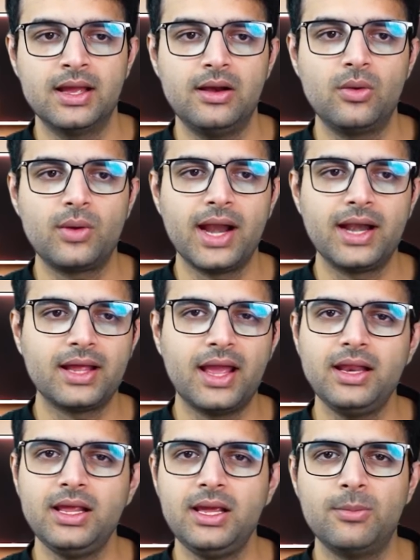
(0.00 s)
Look at
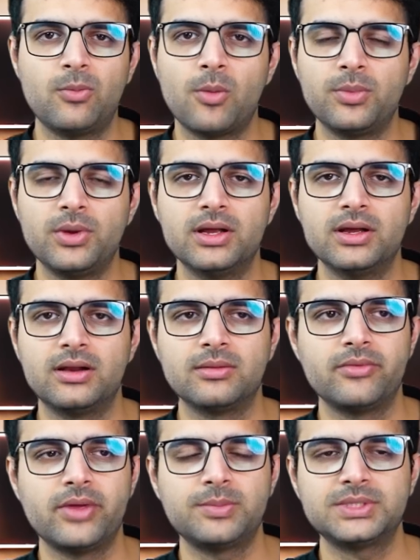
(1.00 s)
any popular
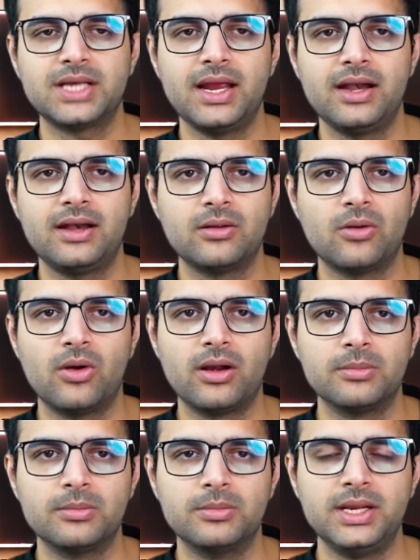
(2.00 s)
website
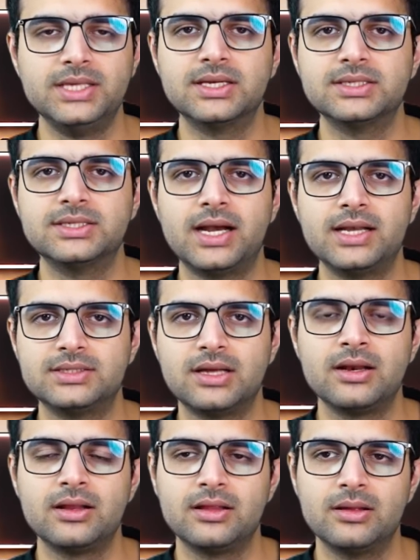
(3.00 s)
or research that is done.